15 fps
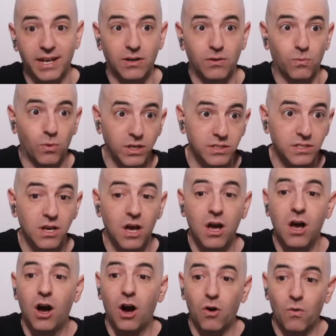It was
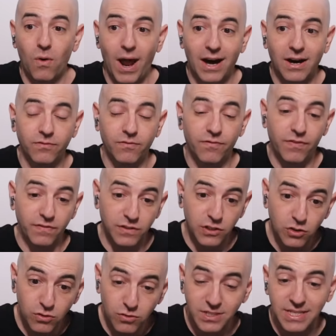around
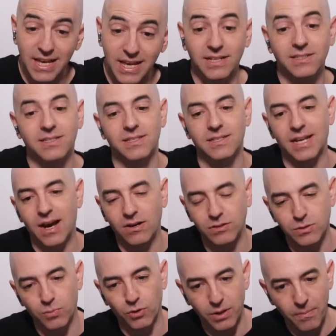52 cents and now
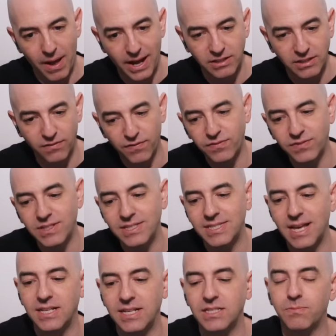it's pulling back to 50
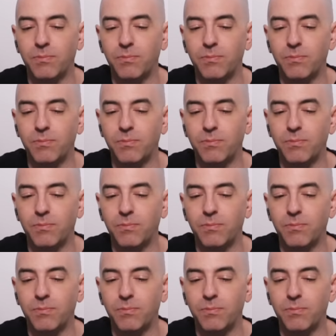cents.